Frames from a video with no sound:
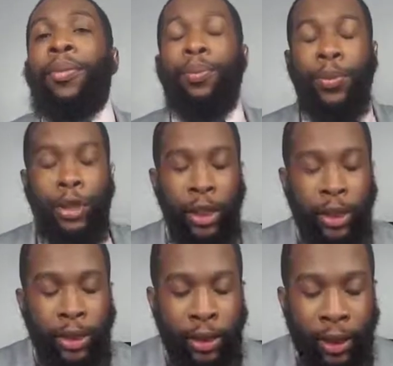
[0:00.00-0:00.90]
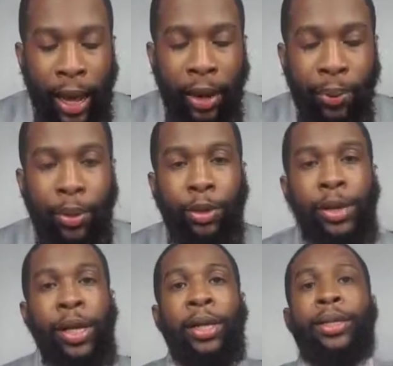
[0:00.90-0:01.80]
there's a lot of people
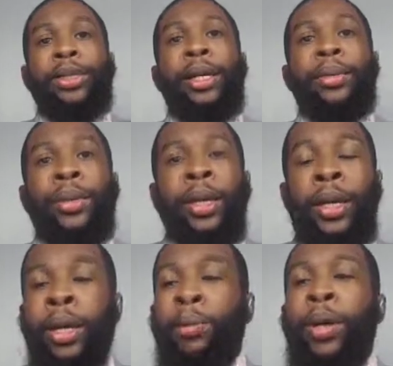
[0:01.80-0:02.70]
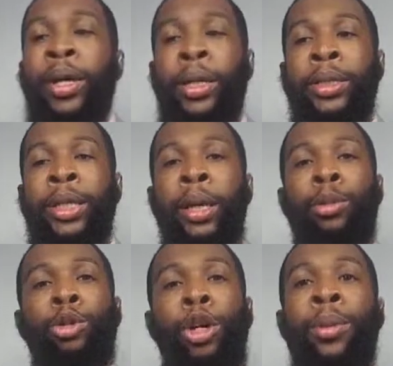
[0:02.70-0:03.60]
saying the same thing and they're beating the
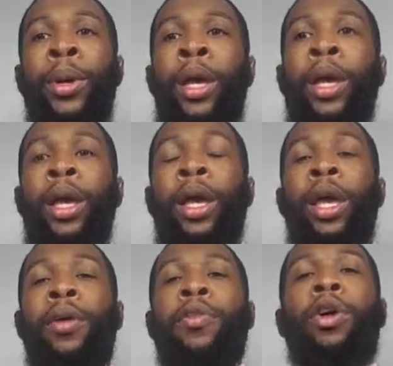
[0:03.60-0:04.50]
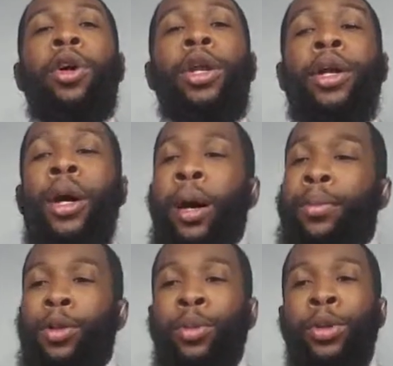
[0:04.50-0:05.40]
same drum. If you're going to
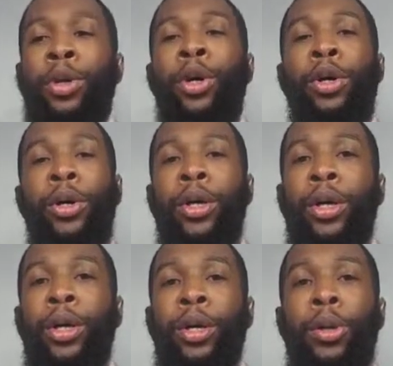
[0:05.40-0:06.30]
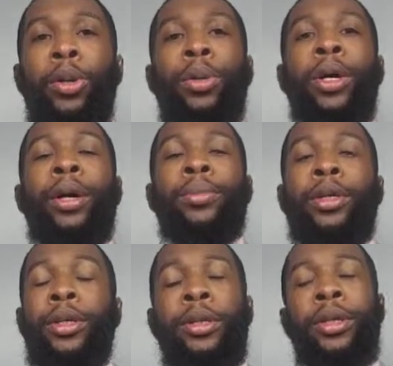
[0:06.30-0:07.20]
come to New York, you don't come
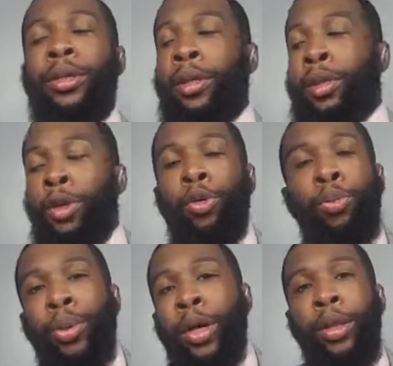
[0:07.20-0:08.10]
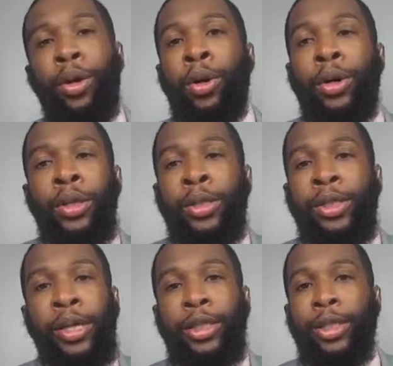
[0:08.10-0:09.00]
to the little brother
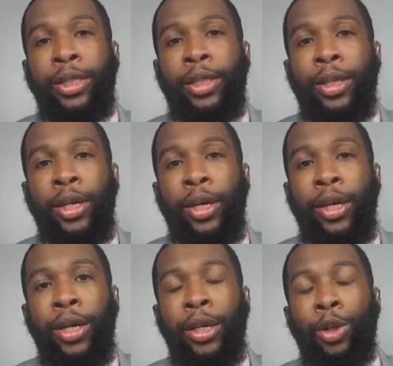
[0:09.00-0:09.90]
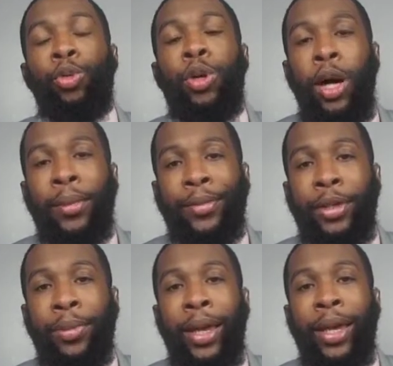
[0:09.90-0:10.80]
organization. You come
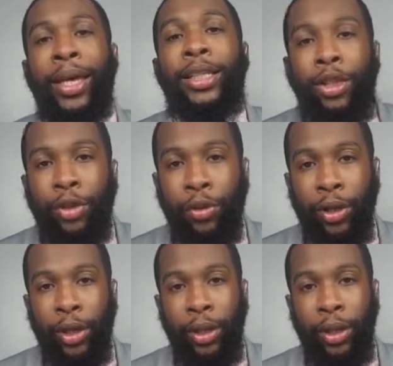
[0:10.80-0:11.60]
to make history.